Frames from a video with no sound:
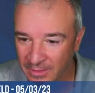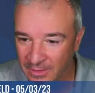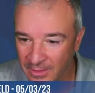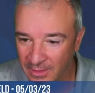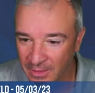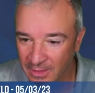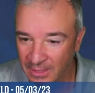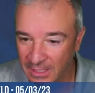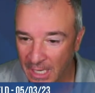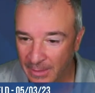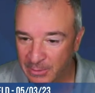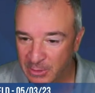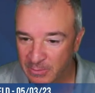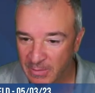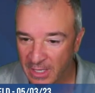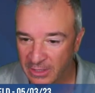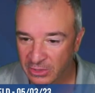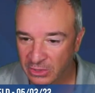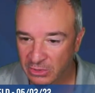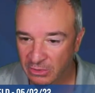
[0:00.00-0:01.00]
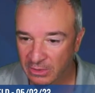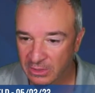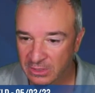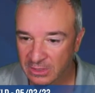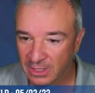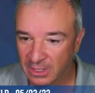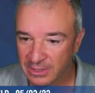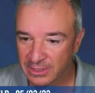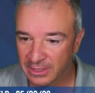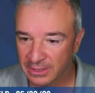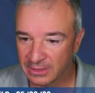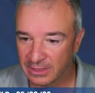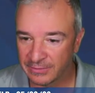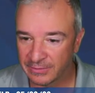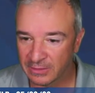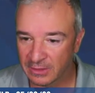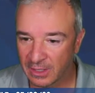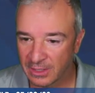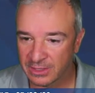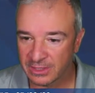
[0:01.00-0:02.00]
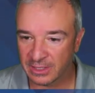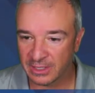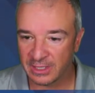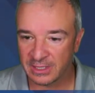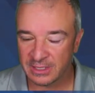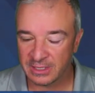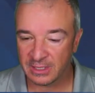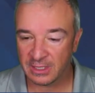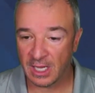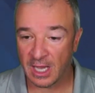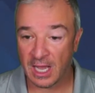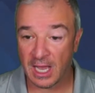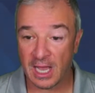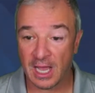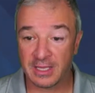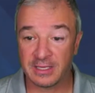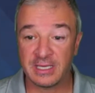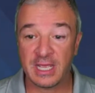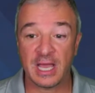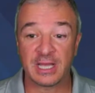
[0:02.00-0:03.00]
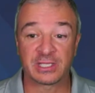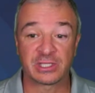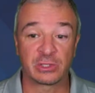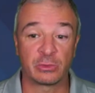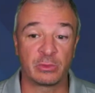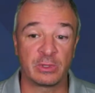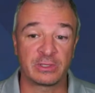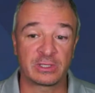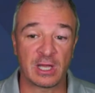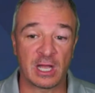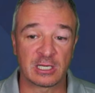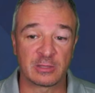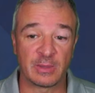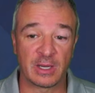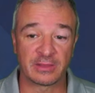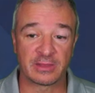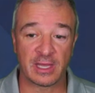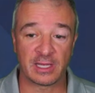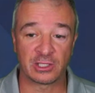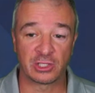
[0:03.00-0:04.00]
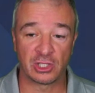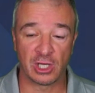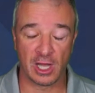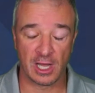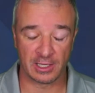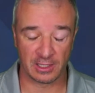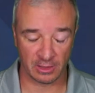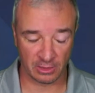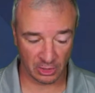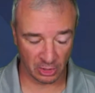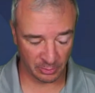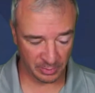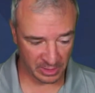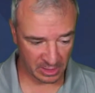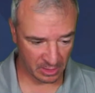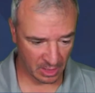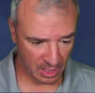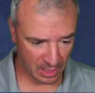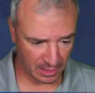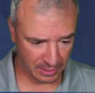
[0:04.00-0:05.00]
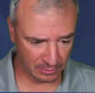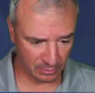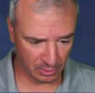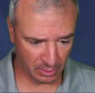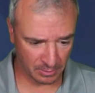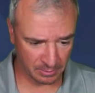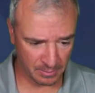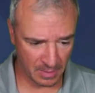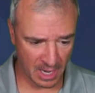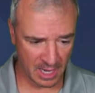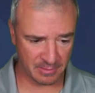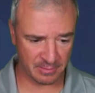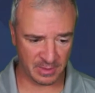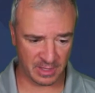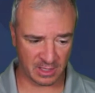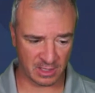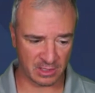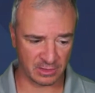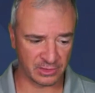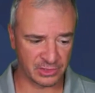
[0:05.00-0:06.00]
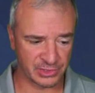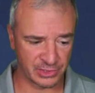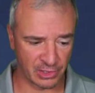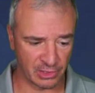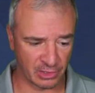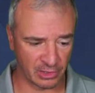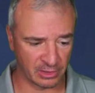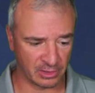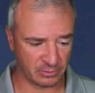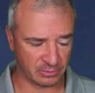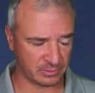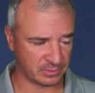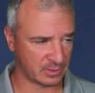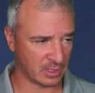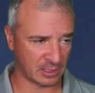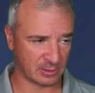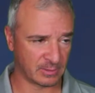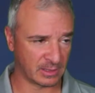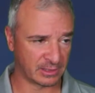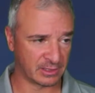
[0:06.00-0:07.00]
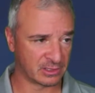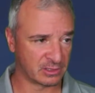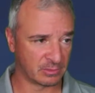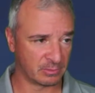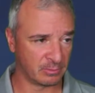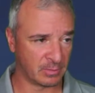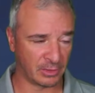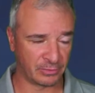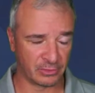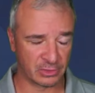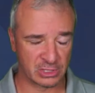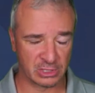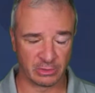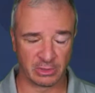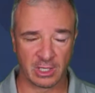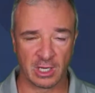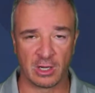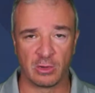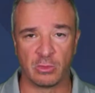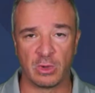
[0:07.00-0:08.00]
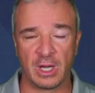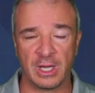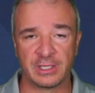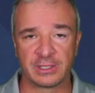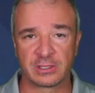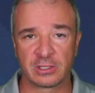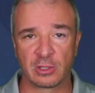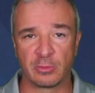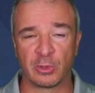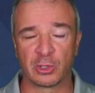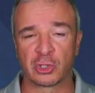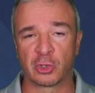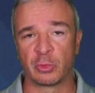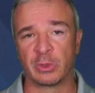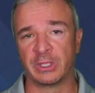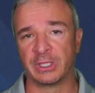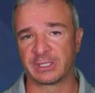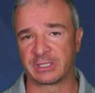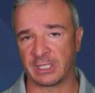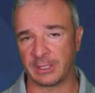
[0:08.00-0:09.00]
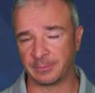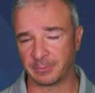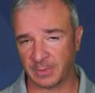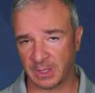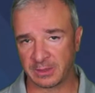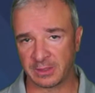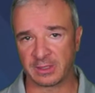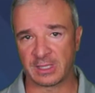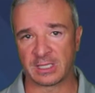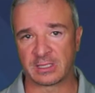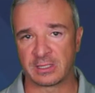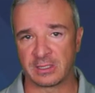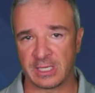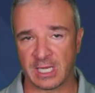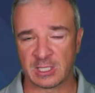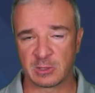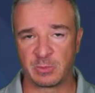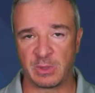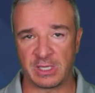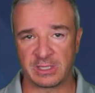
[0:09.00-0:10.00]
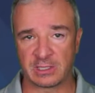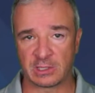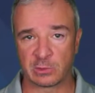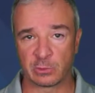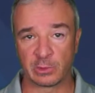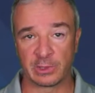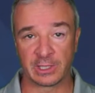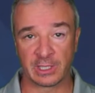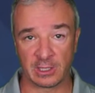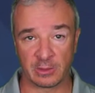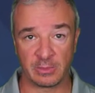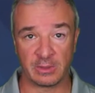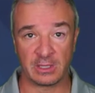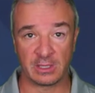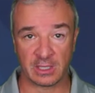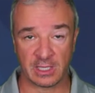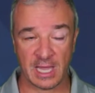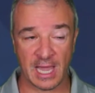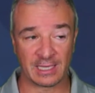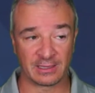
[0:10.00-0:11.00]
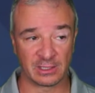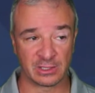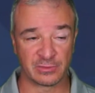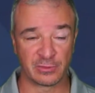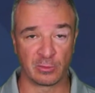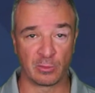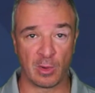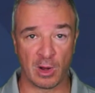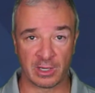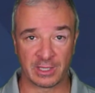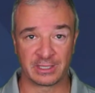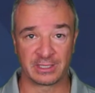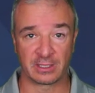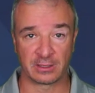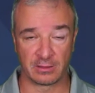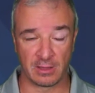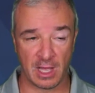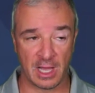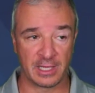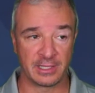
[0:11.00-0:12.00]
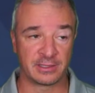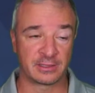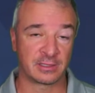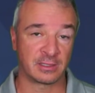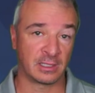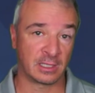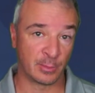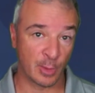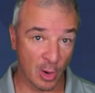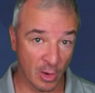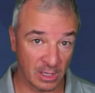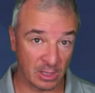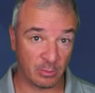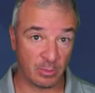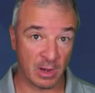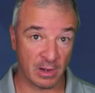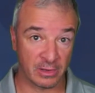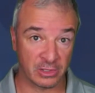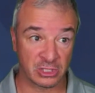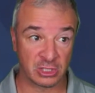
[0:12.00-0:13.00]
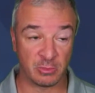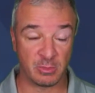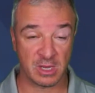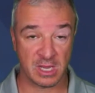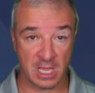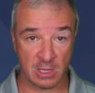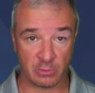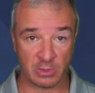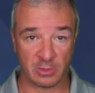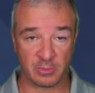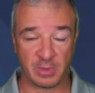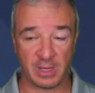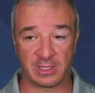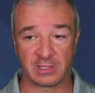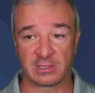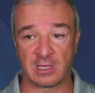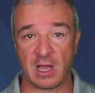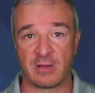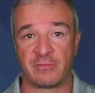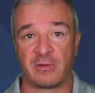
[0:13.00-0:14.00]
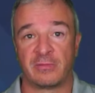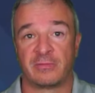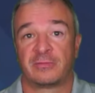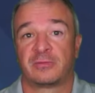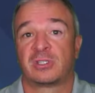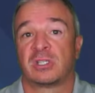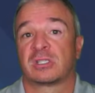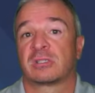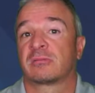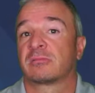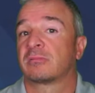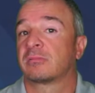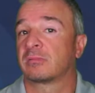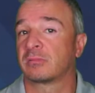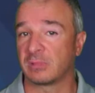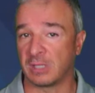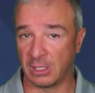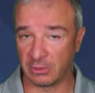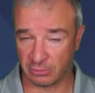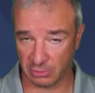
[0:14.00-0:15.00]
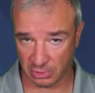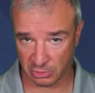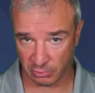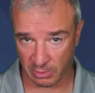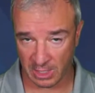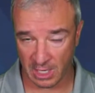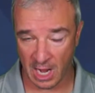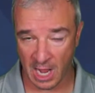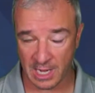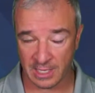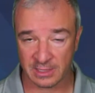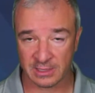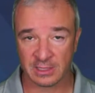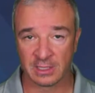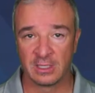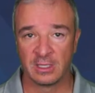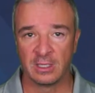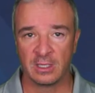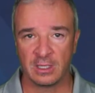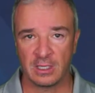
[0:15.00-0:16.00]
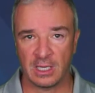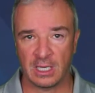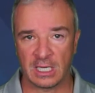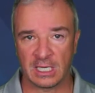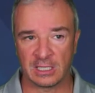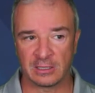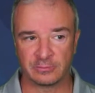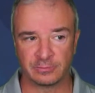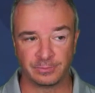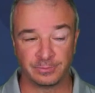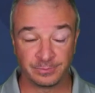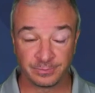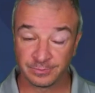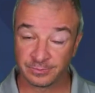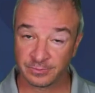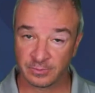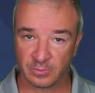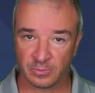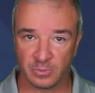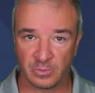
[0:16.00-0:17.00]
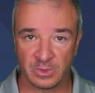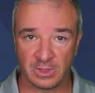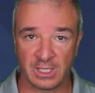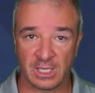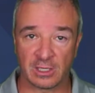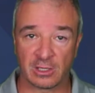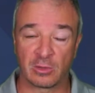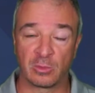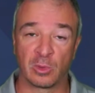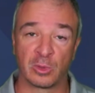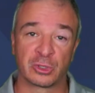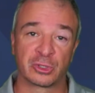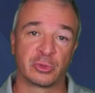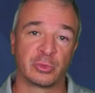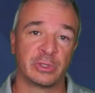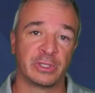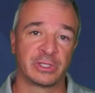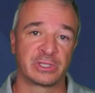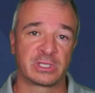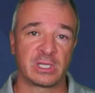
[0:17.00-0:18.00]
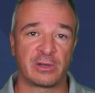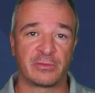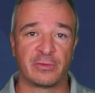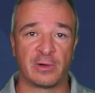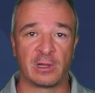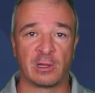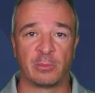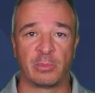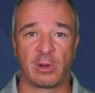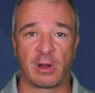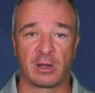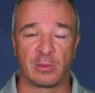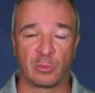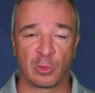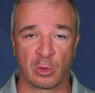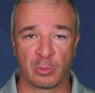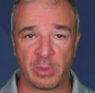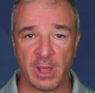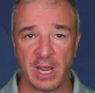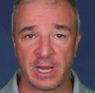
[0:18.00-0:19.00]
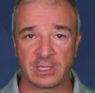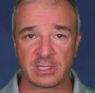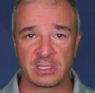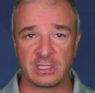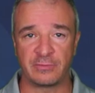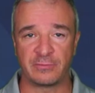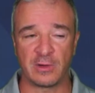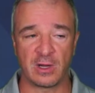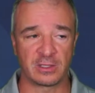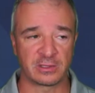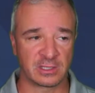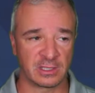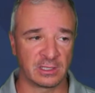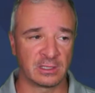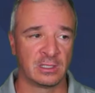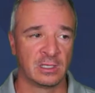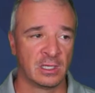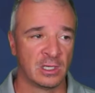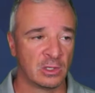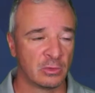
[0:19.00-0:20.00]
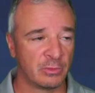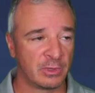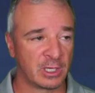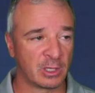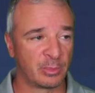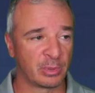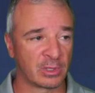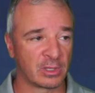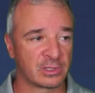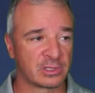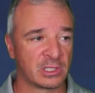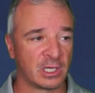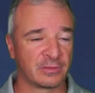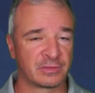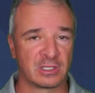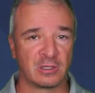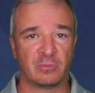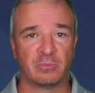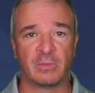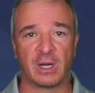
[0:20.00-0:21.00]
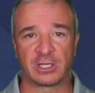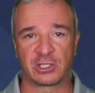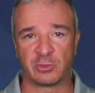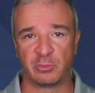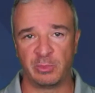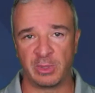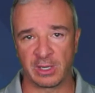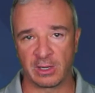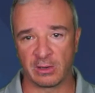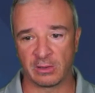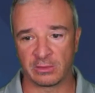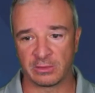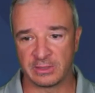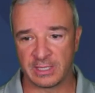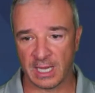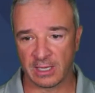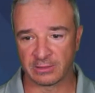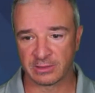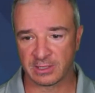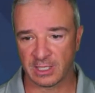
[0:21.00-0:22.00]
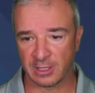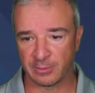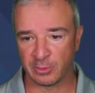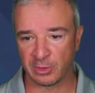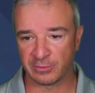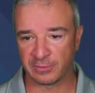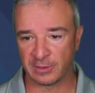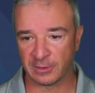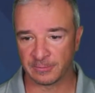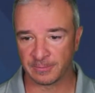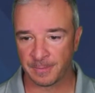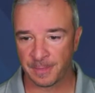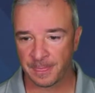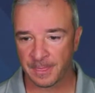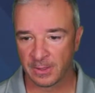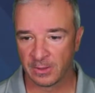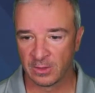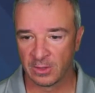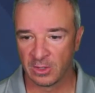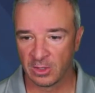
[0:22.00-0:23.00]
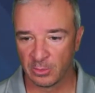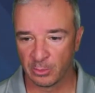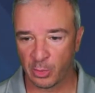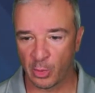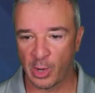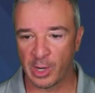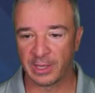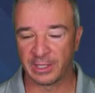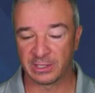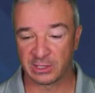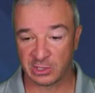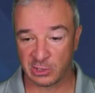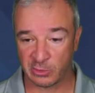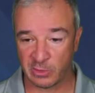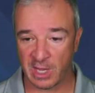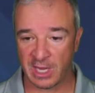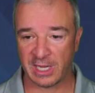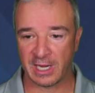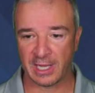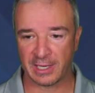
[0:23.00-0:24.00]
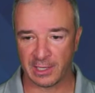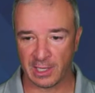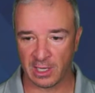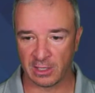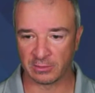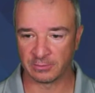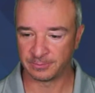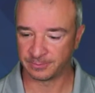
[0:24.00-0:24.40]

It happens. Major stores closing and leaving large cities. Uh, yes, so we talked about that, John, a little bit on my big concern, and we talked about this a month or so ago, was commercial real estate. I think that's the next piece that's really going to be the catalyst for market declines. And I'm already bearish to begin with based off of just interest rate hikes. Um, get a commercial real estate fall apart and more banks defaulting, we could put ourselves in a much bigger downside move here. Oil at two eighty, I know.